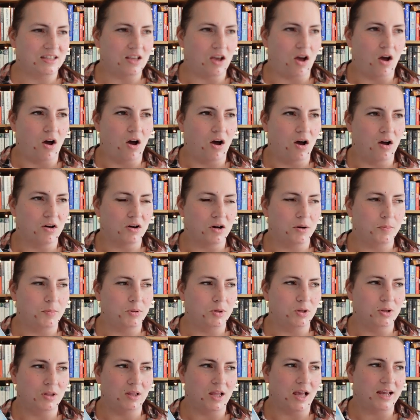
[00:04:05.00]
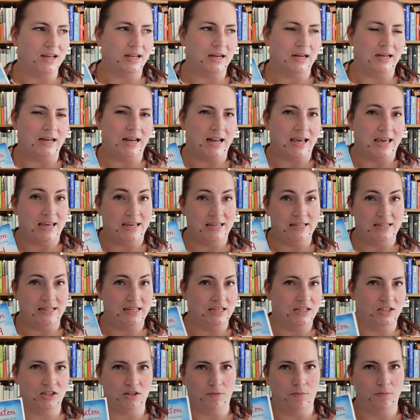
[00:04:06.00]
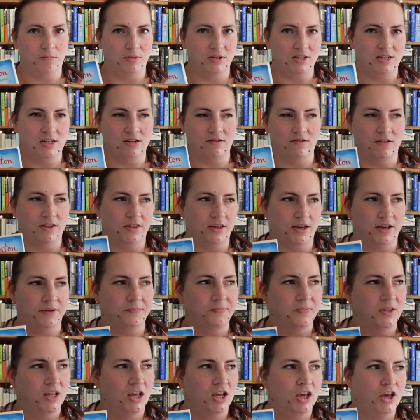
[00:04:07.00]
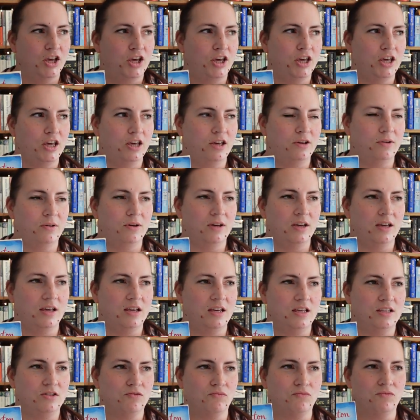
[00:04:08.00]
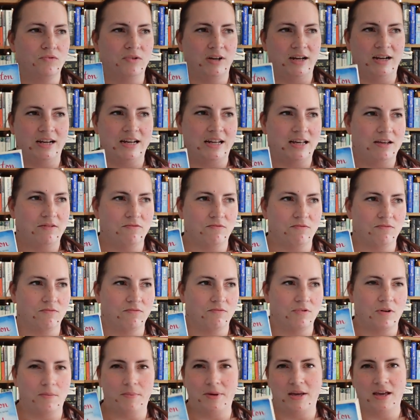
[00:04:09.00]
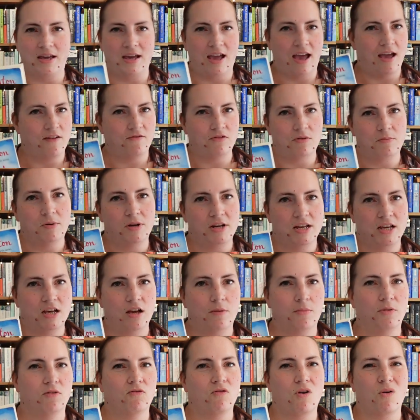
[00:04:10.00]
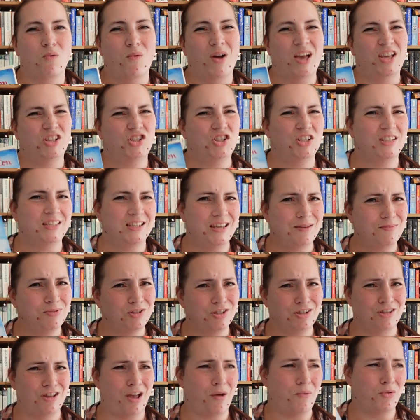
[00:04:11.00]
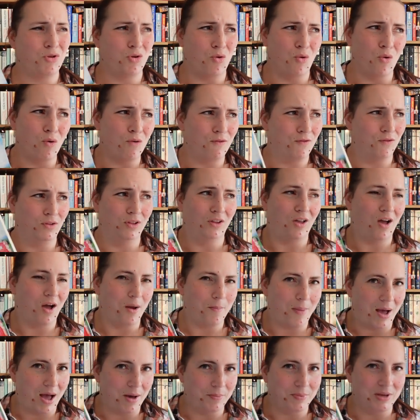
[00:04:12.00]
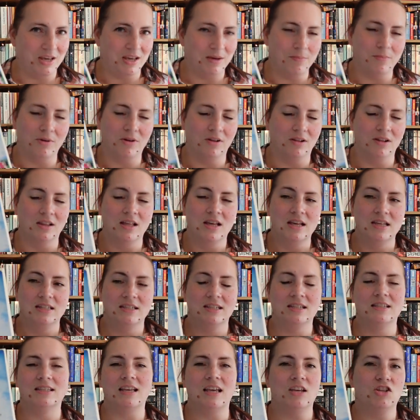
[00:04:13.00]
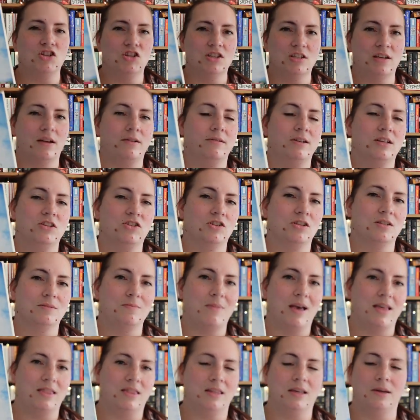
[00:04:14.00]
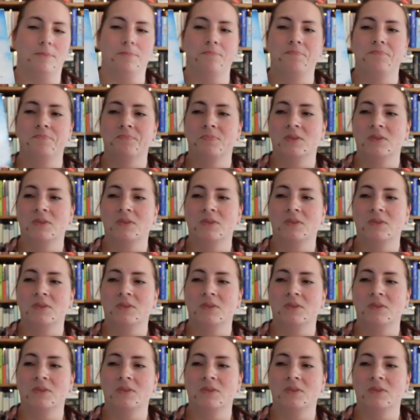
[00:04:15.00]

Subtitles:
horrible like lady somebody or other who is really rubbing everybody up the wrong way, and she seems to know an awful lot about people to say she's only just met them.